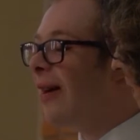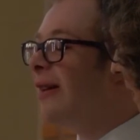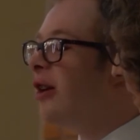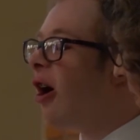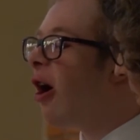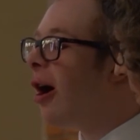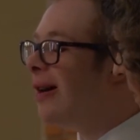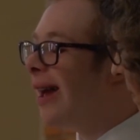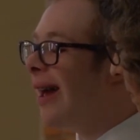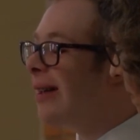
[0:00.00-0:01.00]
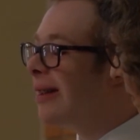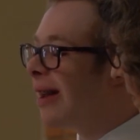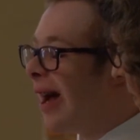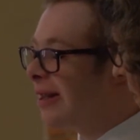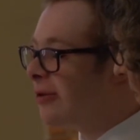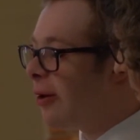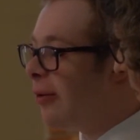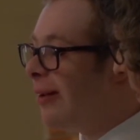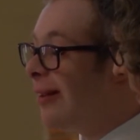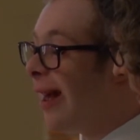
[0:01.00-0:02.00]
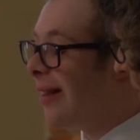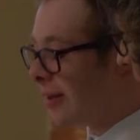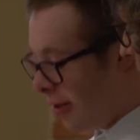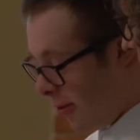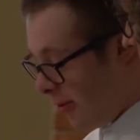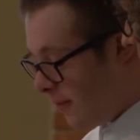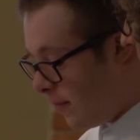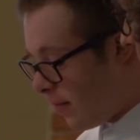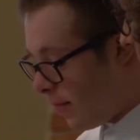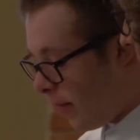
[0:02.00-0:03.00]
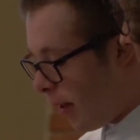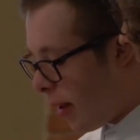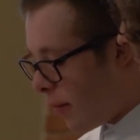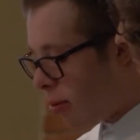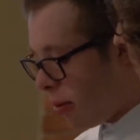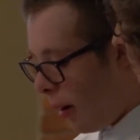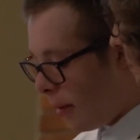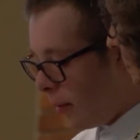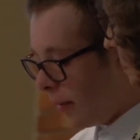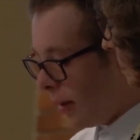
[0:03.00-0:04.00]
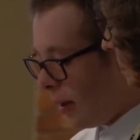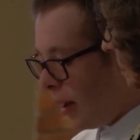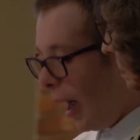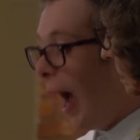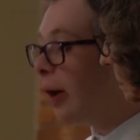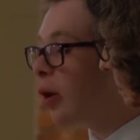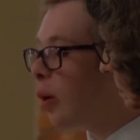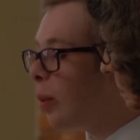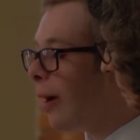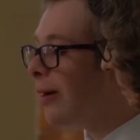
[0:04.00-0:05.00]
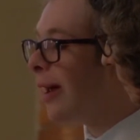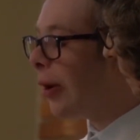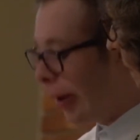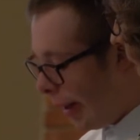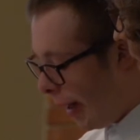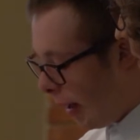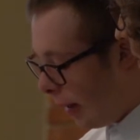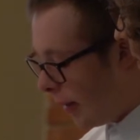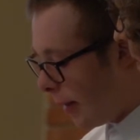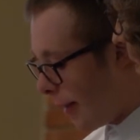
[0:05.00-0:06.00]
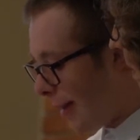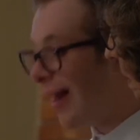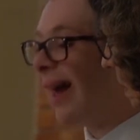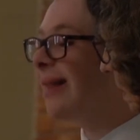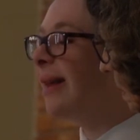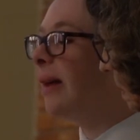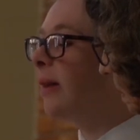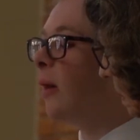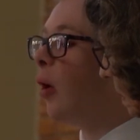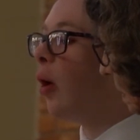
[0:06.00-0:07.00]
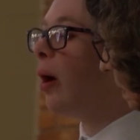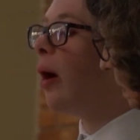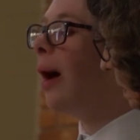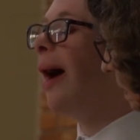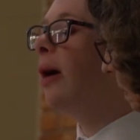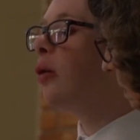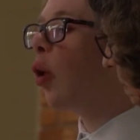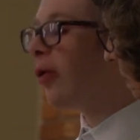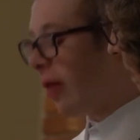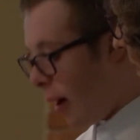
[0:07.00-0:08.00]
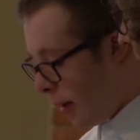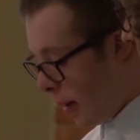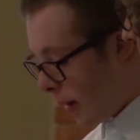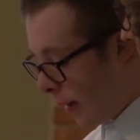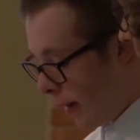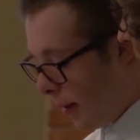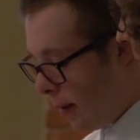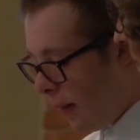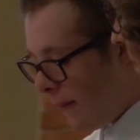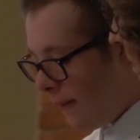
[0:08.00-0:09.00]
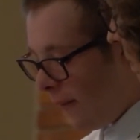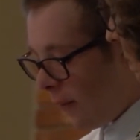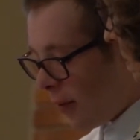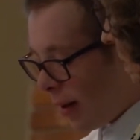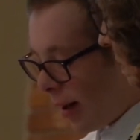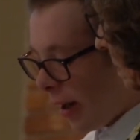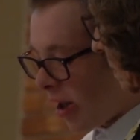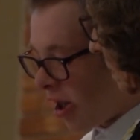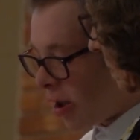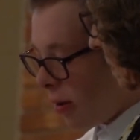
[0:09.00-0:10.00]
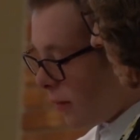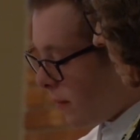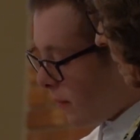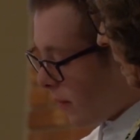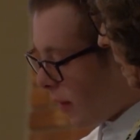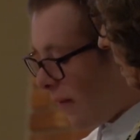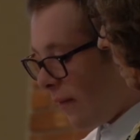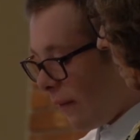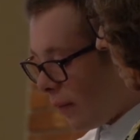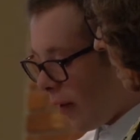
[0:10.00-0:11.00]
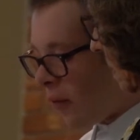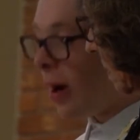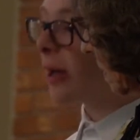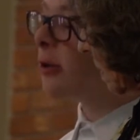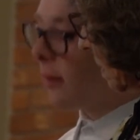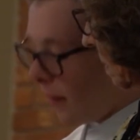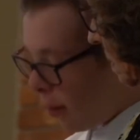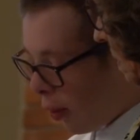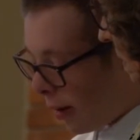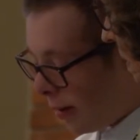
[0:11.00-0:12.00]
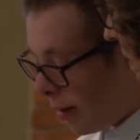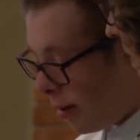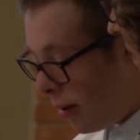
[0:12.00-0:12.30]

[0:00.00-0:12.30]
any heart and gastrointestinal problems. I do wear hearing aids, glasses, and orthotics for extra support,